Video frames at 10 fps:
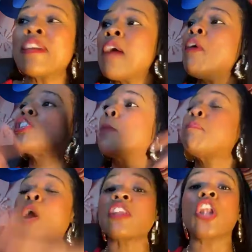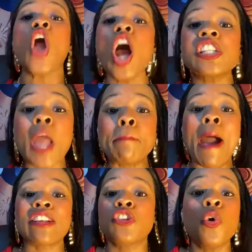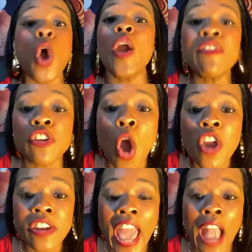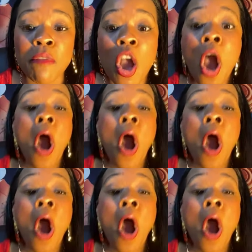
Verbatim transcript: But they will support the large name pastors who don't even know your name.